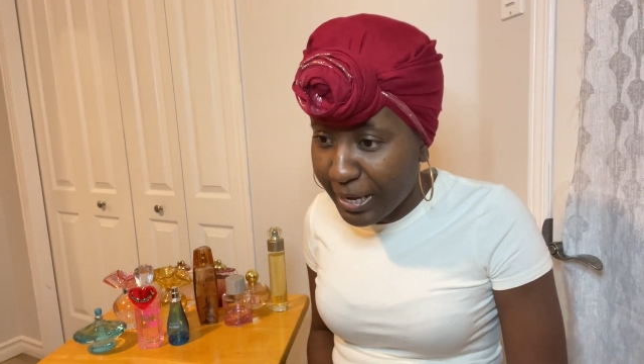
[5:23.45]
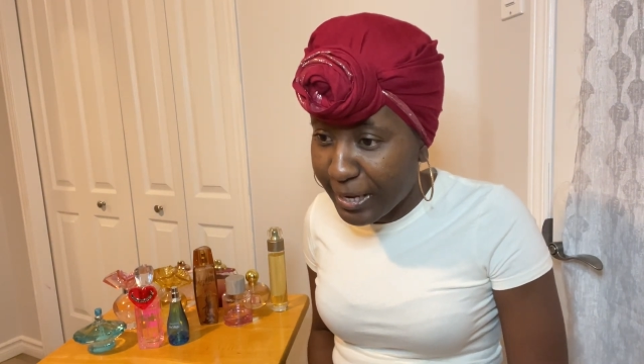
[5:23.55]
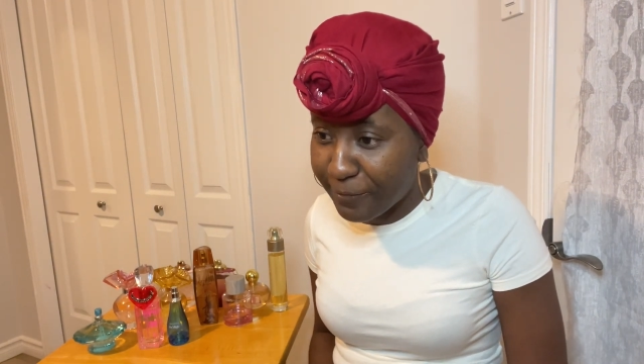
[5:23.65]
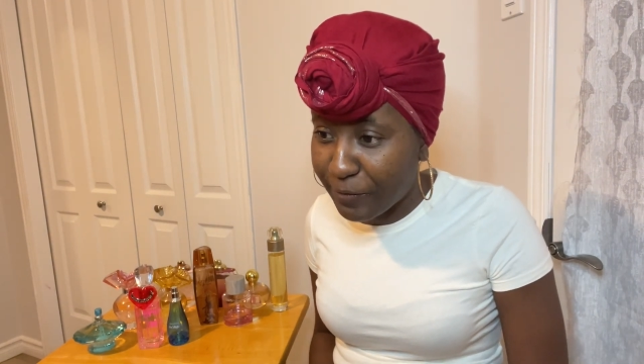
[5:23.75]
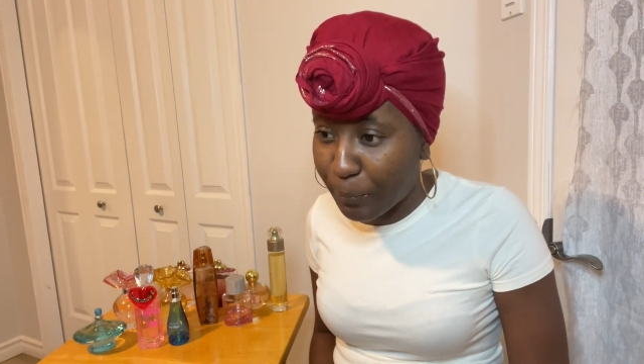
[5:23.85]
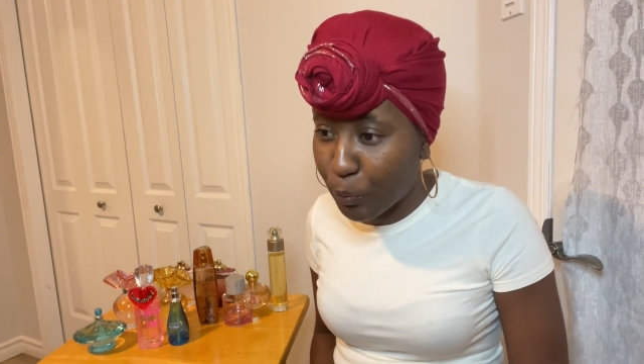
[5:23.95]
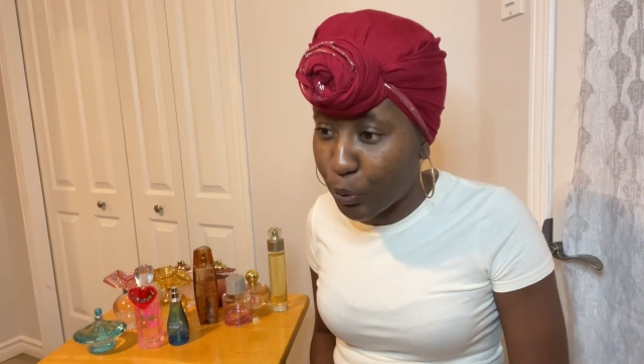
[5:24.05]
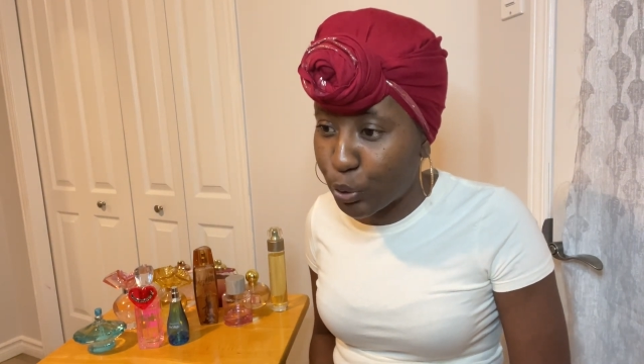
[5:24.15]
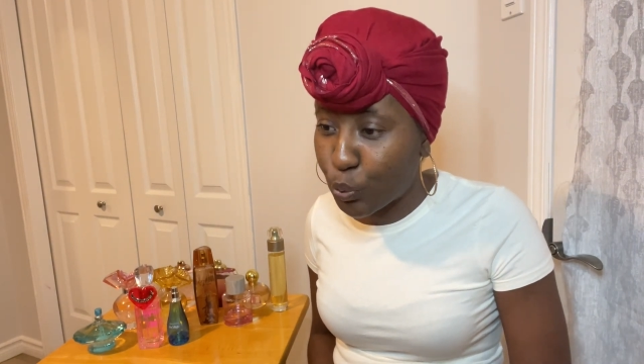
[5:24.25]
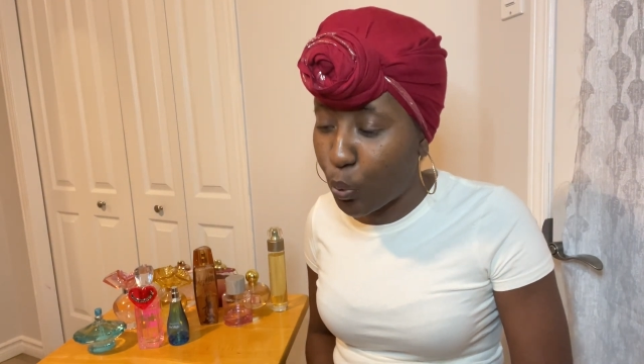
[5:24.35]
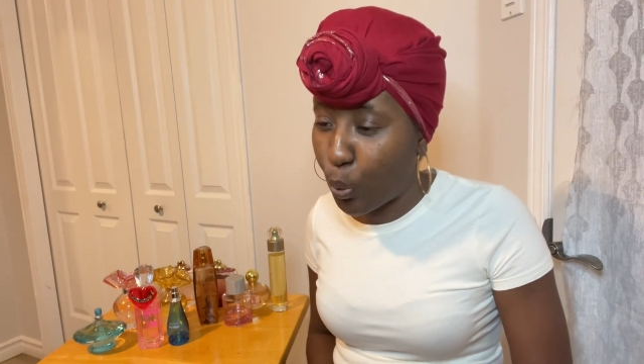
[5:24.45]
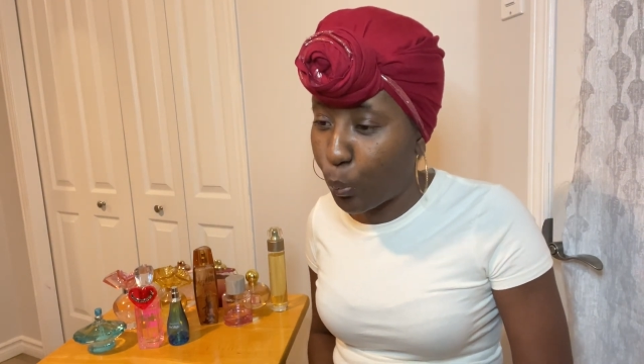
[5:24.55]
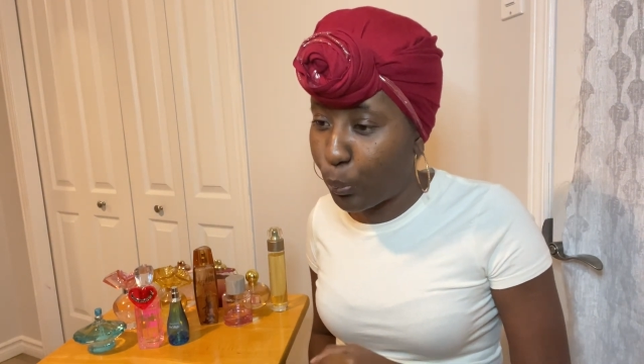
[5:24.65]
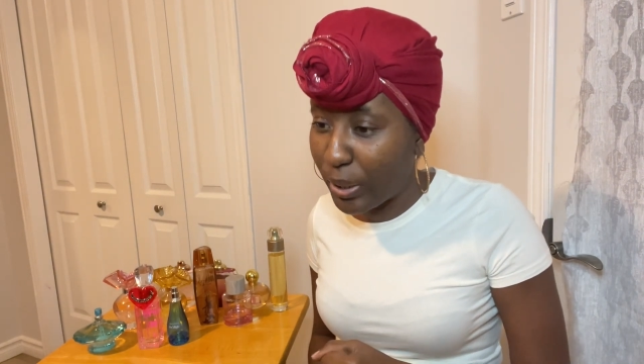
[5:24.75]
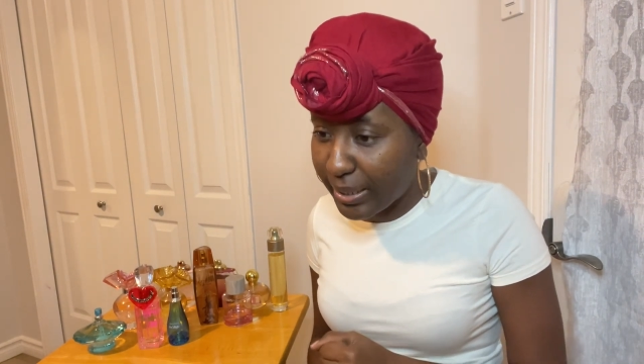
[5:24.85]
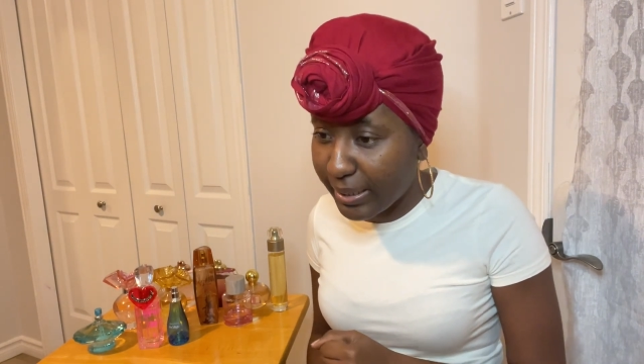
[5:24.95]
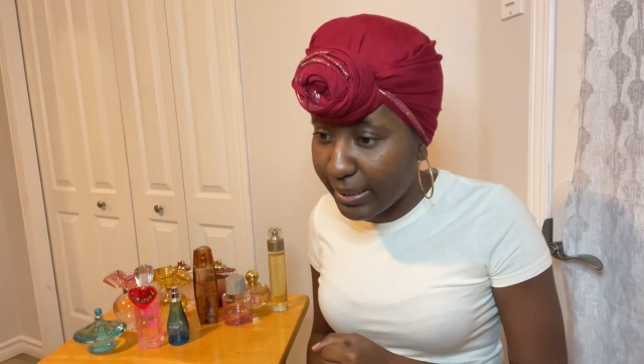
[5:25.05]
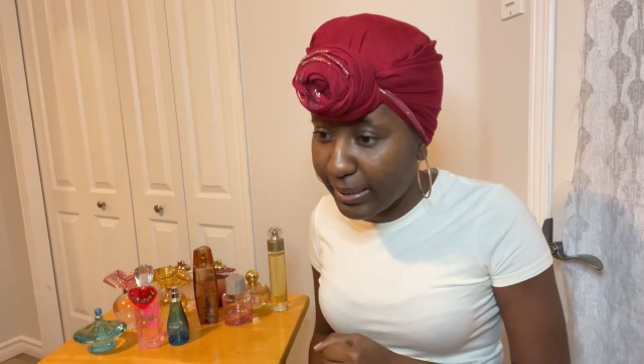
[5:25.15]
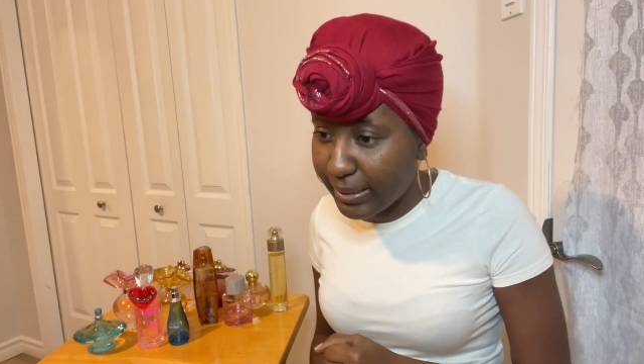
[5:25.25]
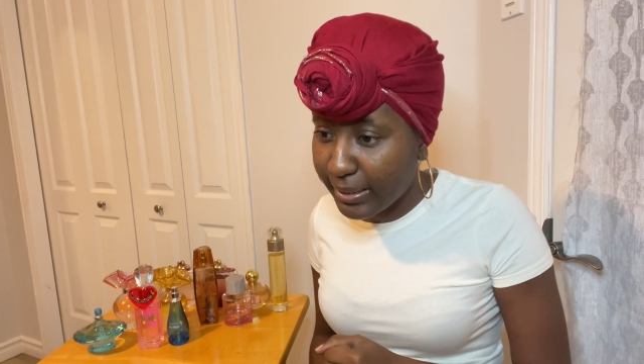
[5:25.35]
if I'm going to a
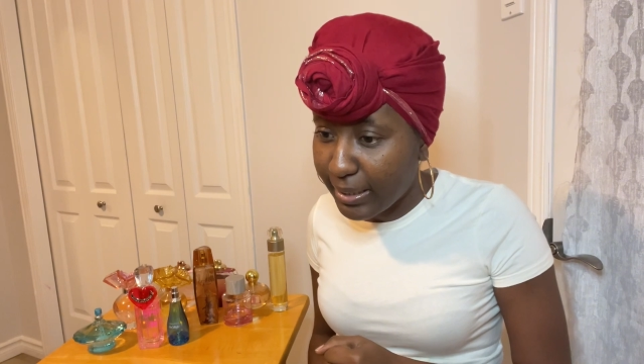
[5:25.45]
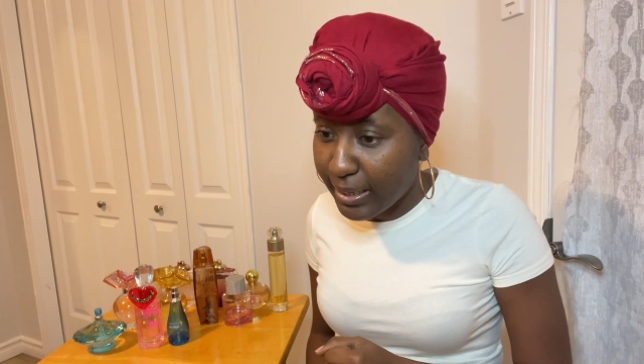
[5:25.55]
wedding